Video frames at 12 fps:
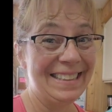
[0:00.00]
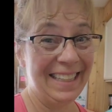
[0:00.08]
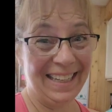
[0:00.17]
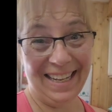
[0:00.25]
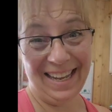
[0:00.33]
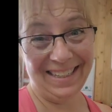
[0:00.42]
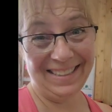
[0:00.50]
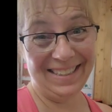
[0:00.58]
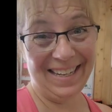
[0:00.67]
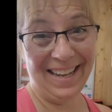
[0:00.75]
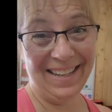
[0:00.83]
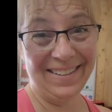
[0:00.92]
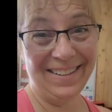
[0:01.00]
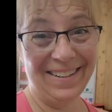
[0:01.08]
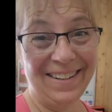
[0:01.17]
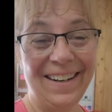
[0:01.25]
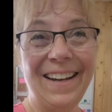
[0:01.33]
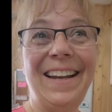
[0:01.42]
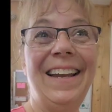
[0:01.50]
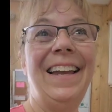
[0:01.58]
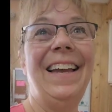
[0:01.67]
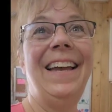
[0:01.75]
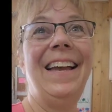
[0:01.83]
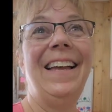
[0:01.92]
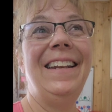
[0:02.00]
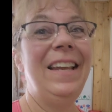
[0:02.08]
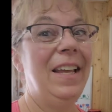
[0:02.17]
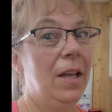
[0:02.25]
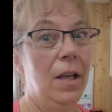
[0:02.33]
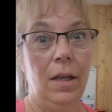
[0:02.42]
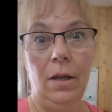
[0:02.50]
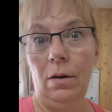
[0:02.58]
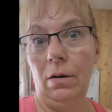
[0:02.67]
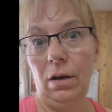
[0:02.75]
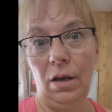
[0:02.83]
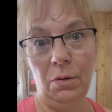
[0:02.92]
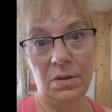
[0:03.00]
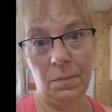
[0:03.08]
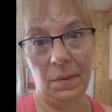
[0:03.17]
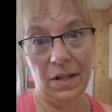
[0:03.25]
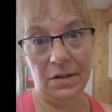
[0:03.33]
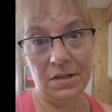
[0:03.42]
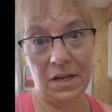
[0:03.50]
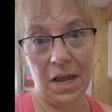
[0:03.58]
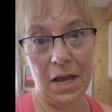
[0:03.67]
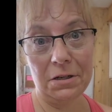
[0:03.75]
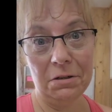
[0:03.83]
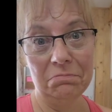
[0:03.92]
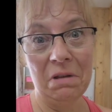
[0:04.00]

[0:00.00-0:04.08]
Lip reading: I got it together, and it was a balancing act.